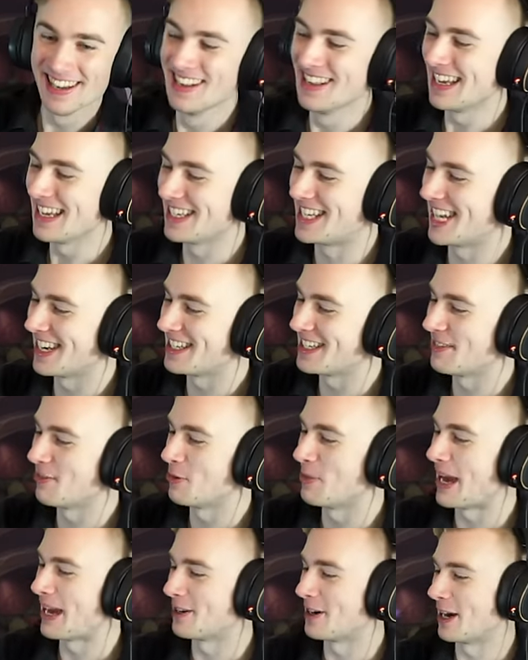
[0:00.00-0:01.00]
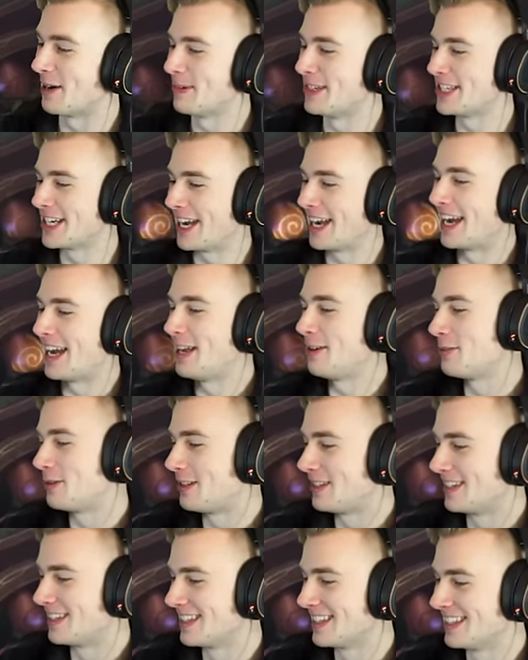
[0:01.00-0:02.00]
It doesn't even matter how much I high
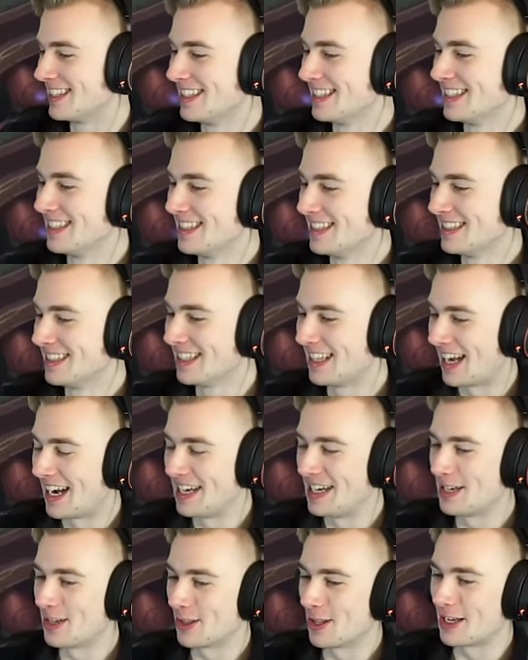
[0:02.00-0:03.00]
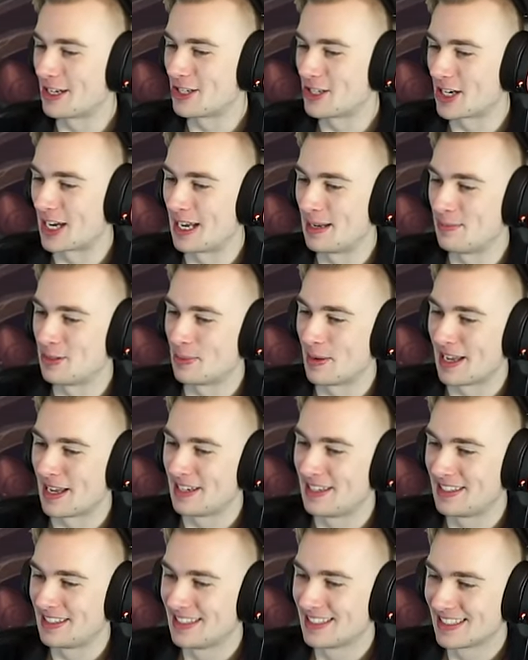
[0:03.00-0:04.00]
roll. I need a lot of chimes,
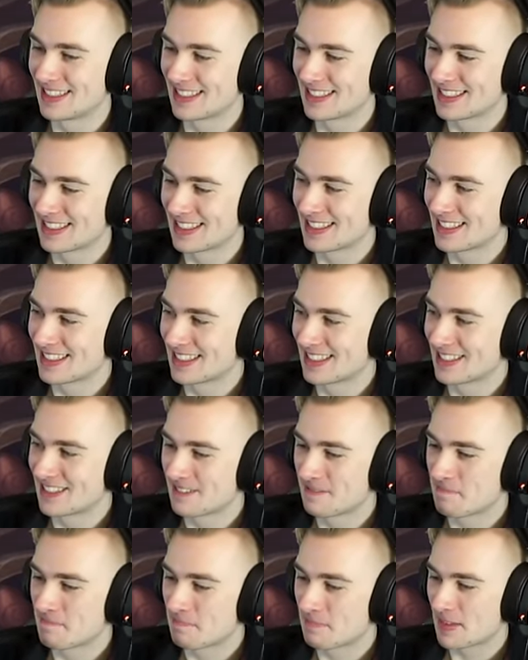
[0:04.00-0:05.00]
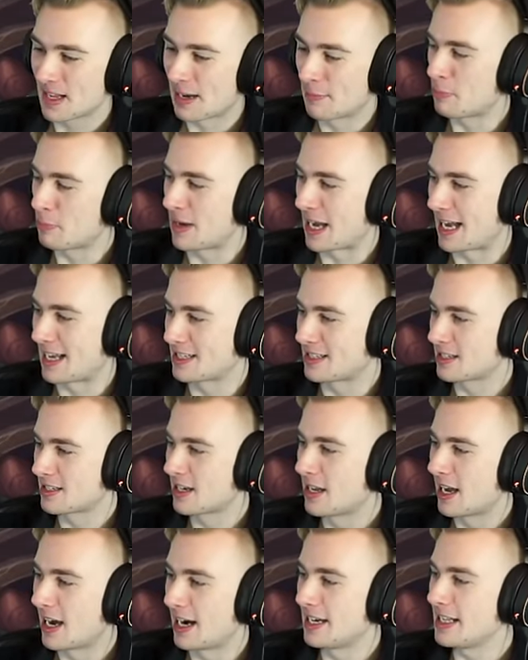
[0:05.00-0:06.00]
man. I'm gonna pass.
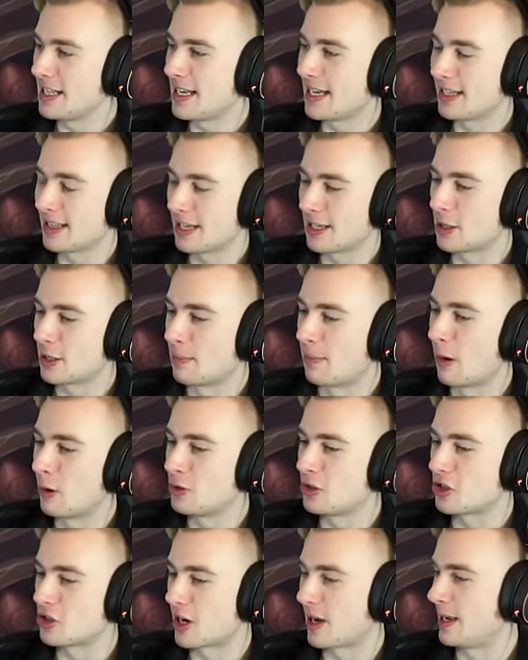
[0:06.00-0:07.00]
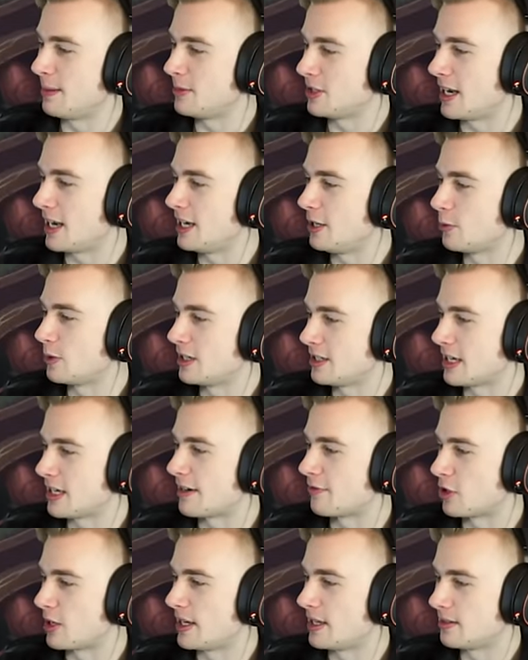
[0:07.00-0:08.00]
I need to hit like the most chimes anyone has
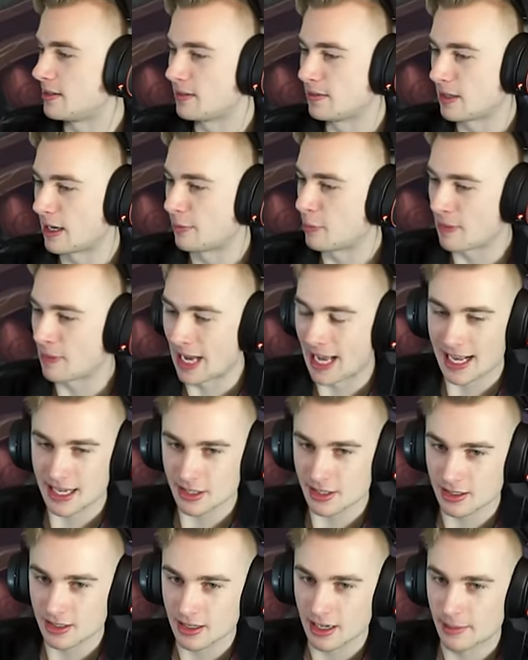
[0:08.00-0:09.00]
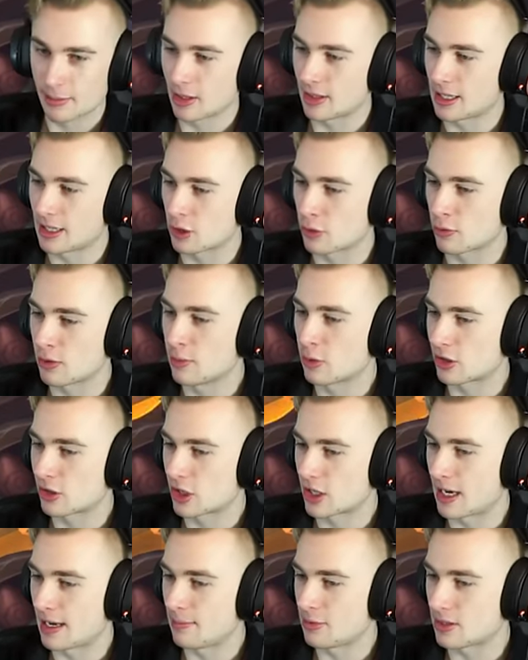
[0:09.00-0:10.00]
ever hit. I'm gonna pass. I'm gonna let three more
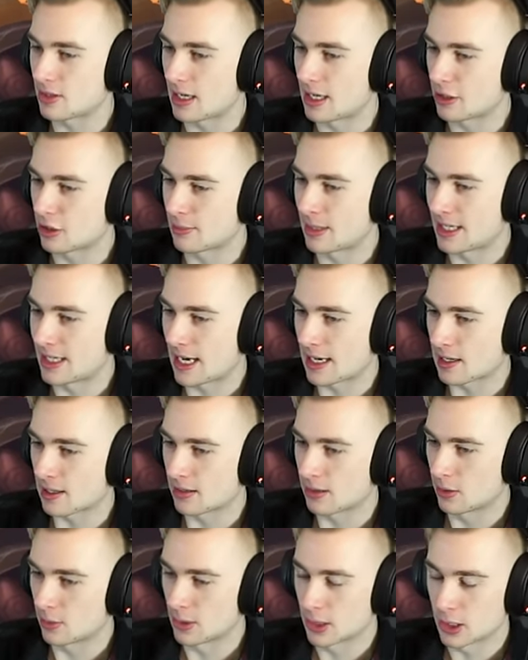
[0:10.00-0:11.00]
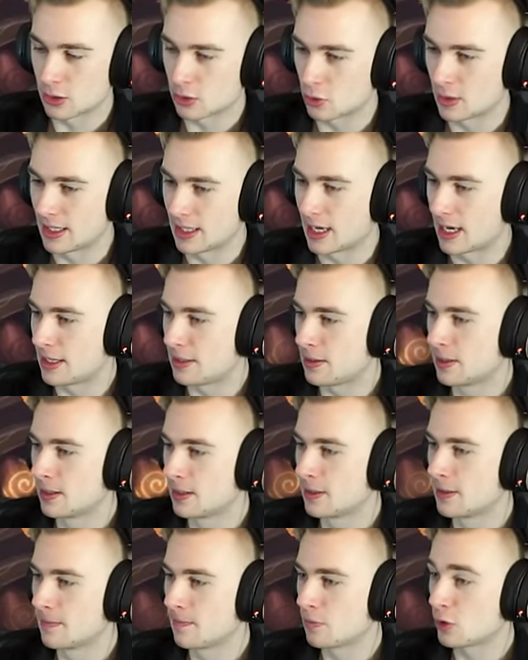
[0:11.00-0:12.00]
chimes enter my deck. Here we go, 29.
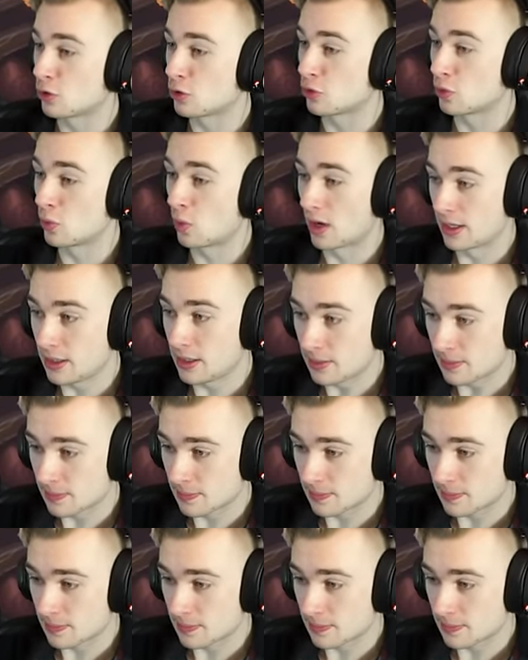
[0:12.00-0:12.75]
Drew one.